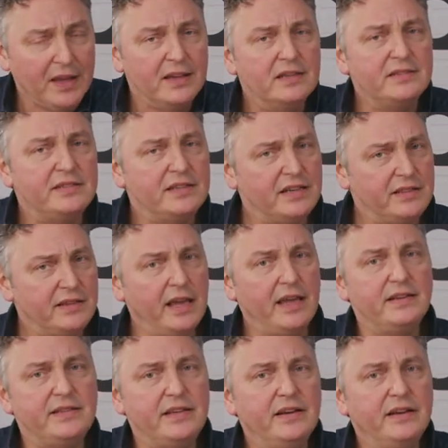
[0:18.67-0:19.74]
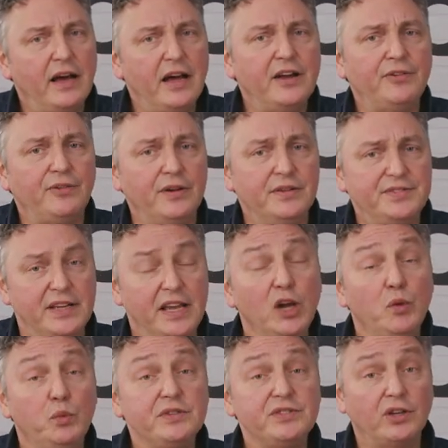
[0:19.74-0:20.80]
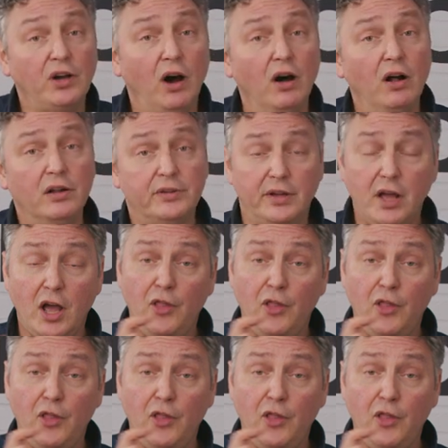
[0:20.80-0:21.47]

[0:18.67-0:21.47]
You see, in the 1800s, it was called